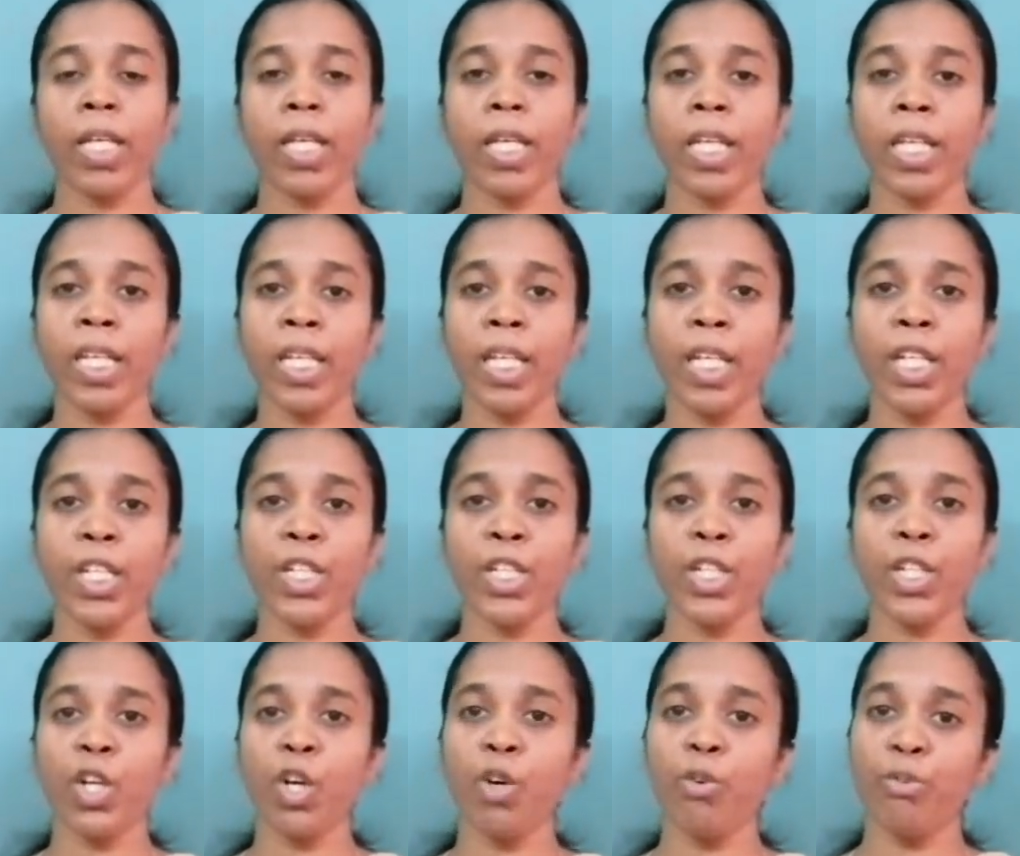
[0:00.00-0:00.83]

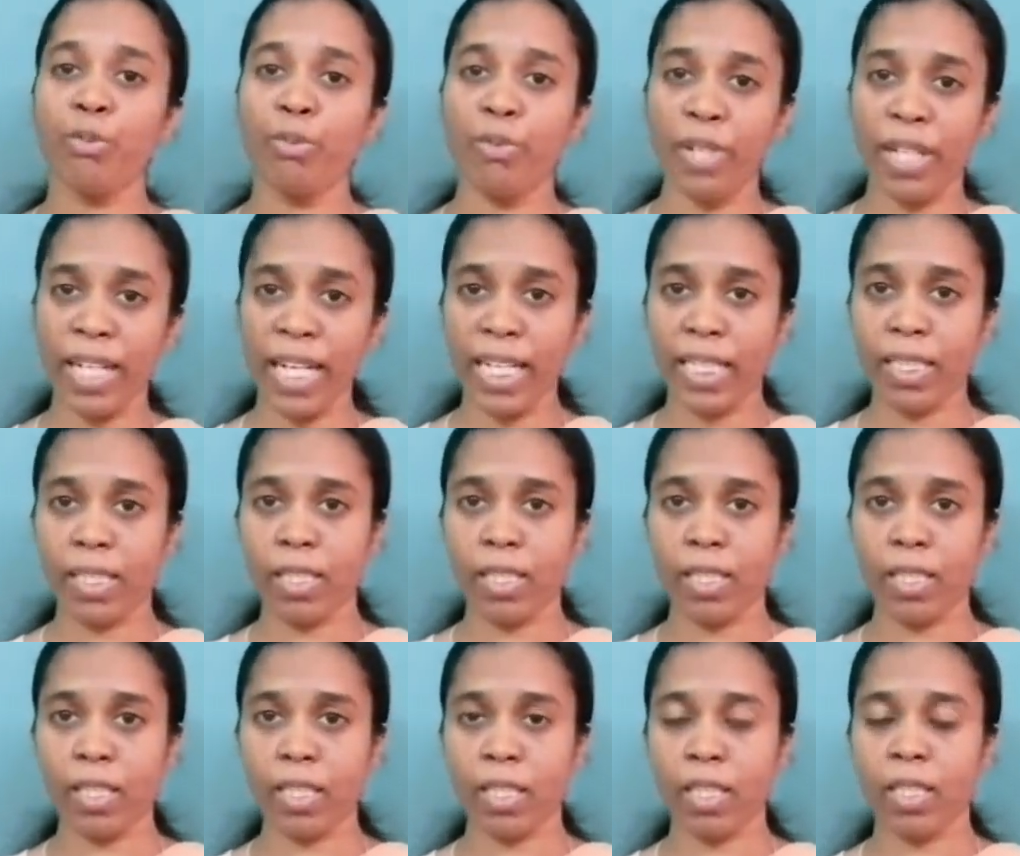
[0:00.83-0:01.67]
Inertia of
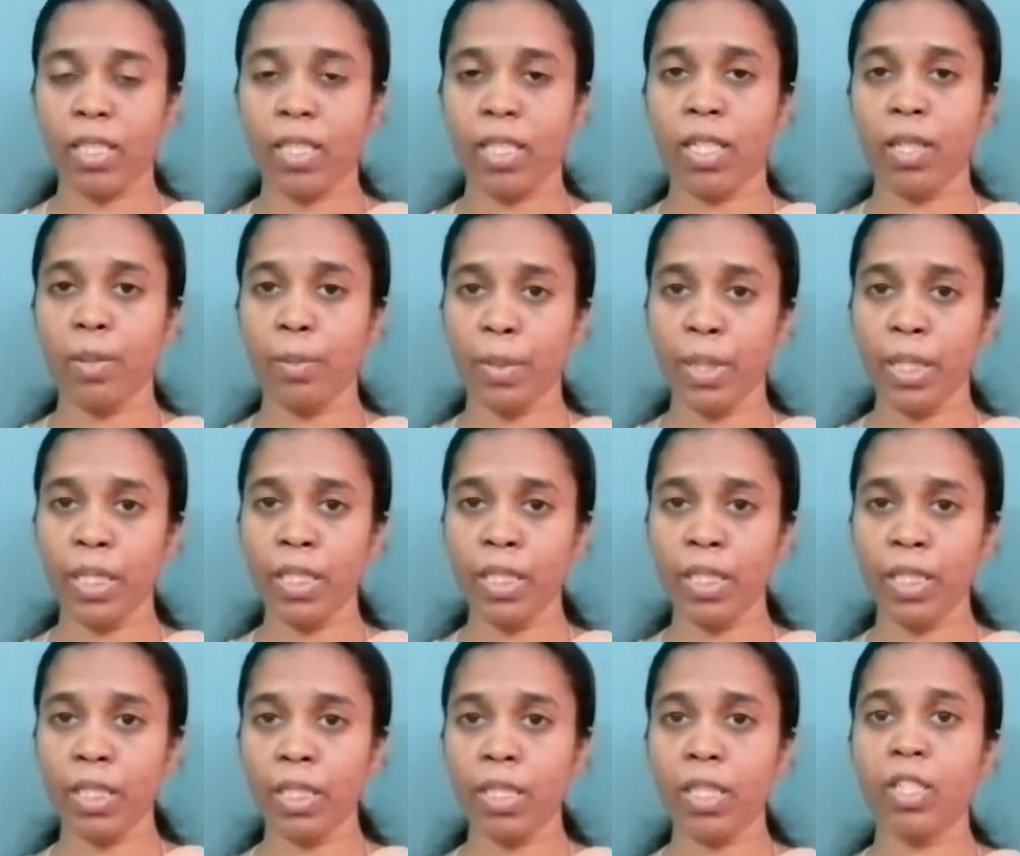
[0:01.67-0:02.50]
rest, that
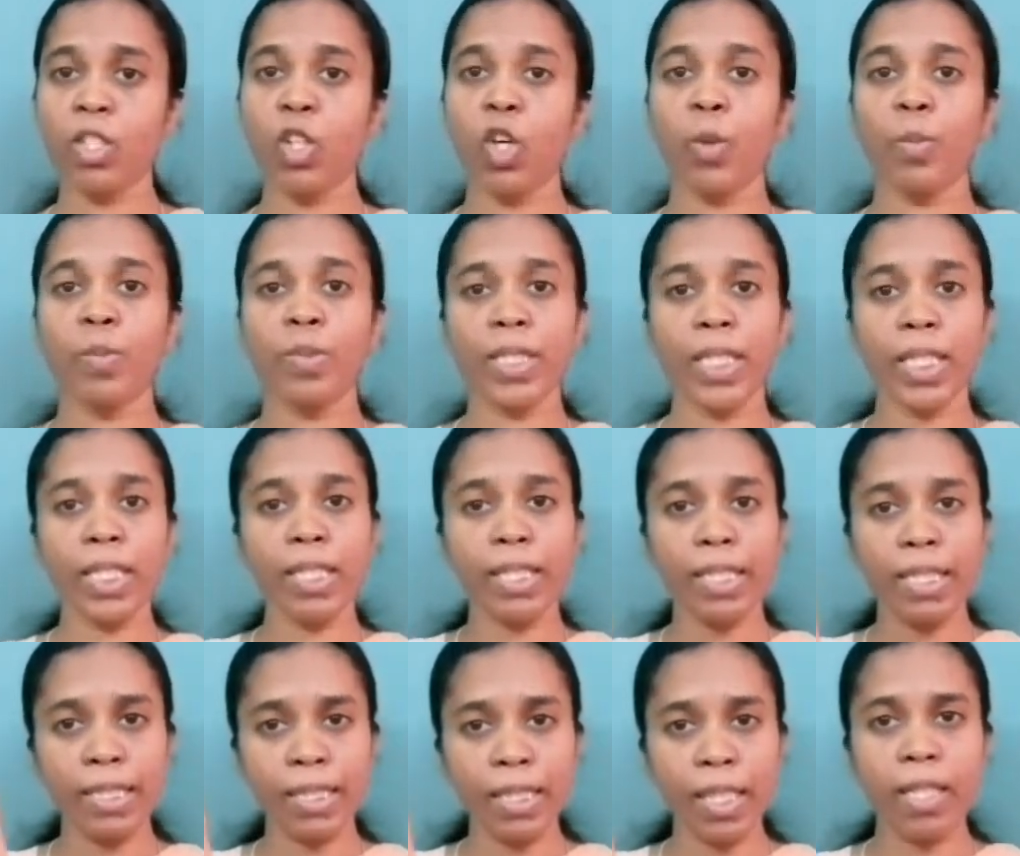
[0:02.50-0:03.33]
means the object
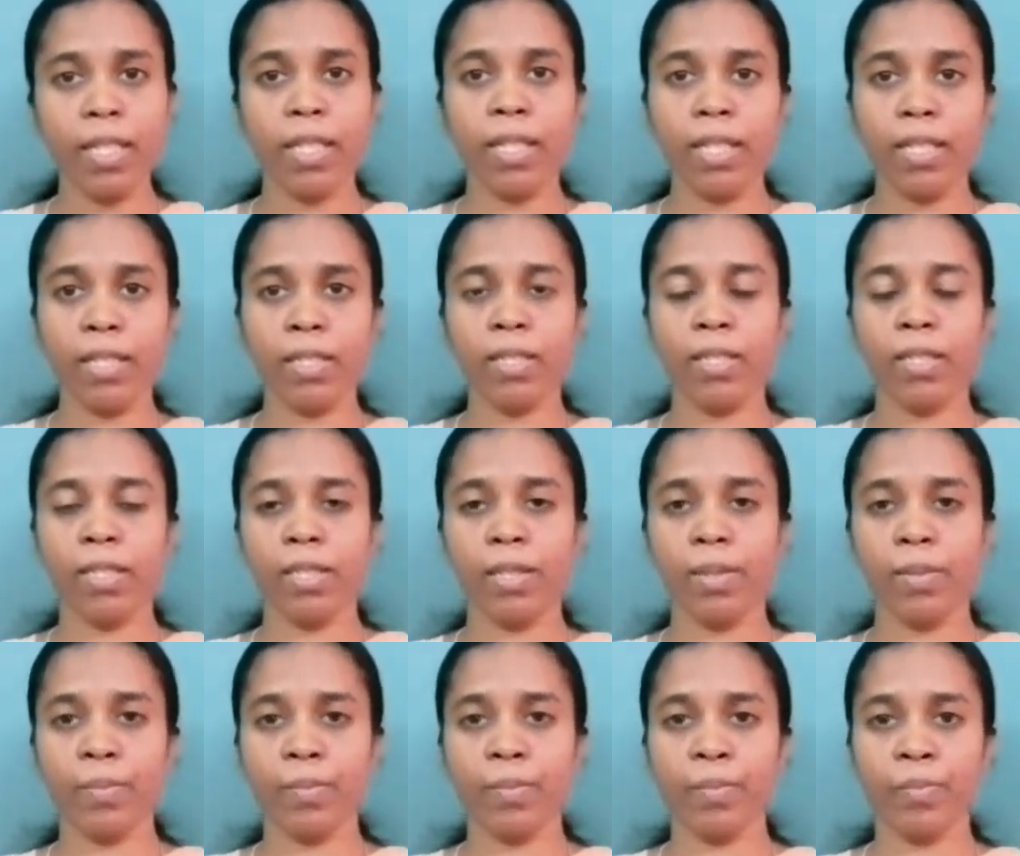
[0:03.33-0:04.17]
is at
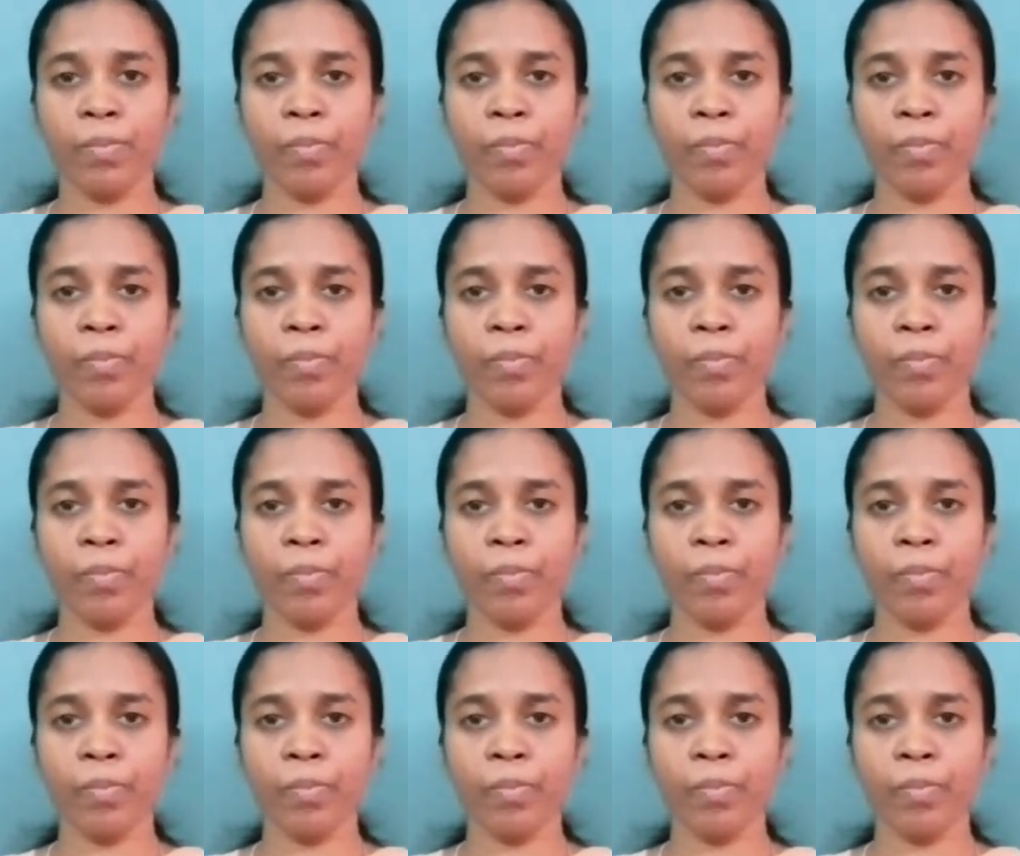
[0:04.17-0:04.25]
rest.